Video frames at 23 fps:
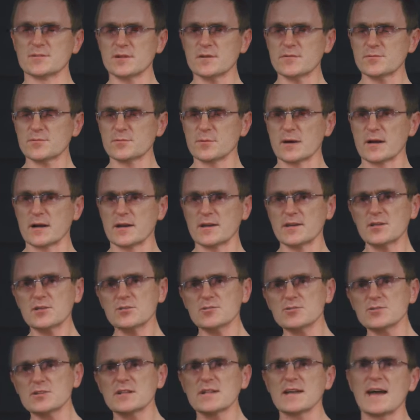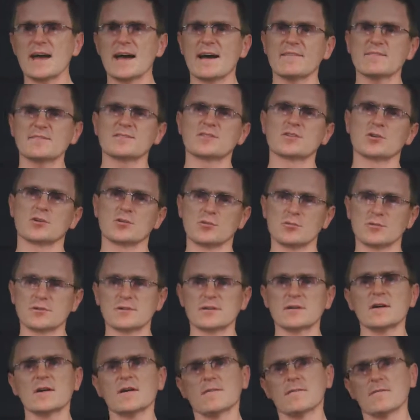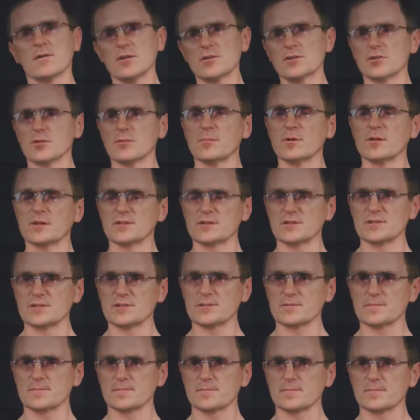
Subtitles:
software usually have security vulnerabilities.